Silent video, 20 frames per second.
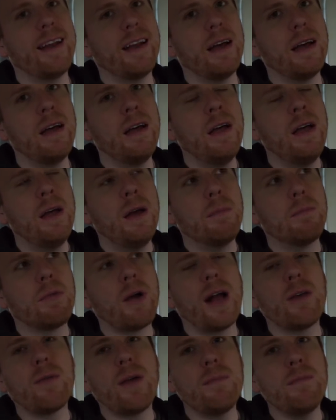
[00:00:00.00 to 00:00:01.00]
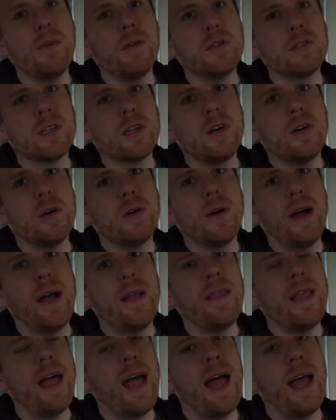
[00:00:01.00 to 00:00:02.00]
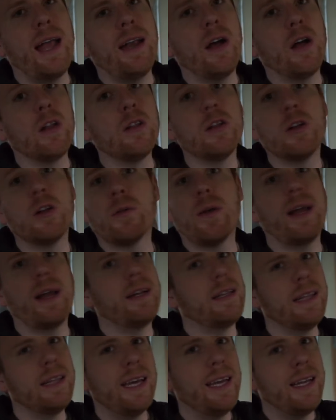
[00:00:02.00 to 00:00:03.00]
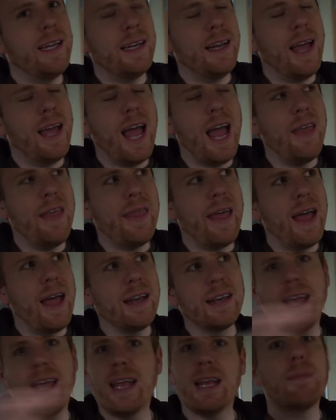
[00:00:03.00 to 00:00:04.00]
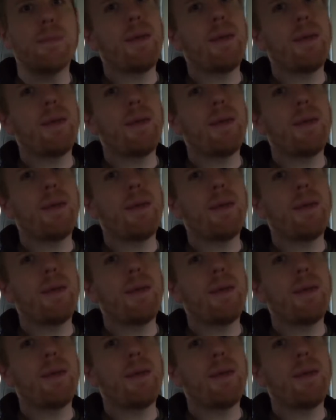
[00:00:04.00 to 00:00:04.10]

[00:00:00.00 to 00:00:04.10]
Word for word: a Broadway musical and then Loretta Lynn and then Katy